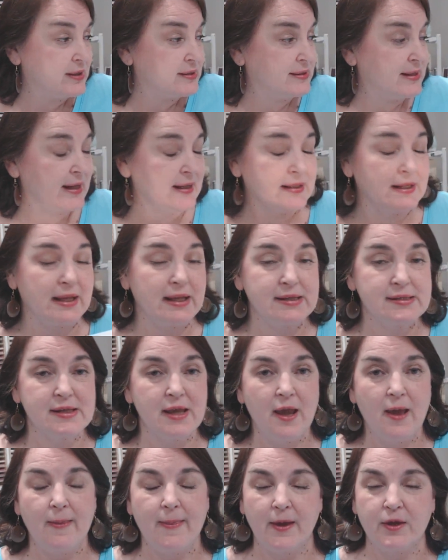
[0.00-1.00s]
techniques
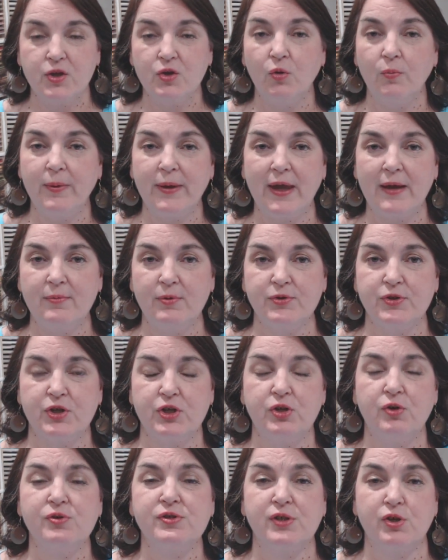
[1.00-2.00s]
that you'll be able to
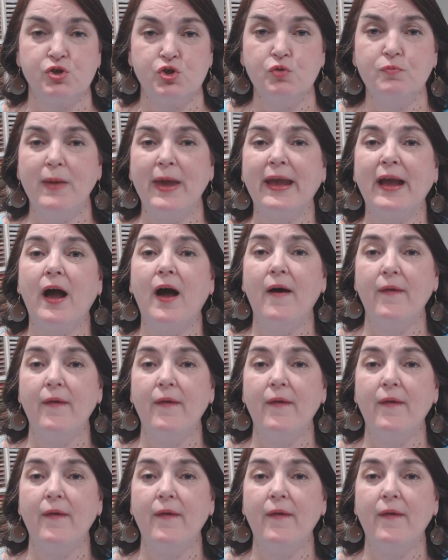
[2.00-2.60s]
use as you make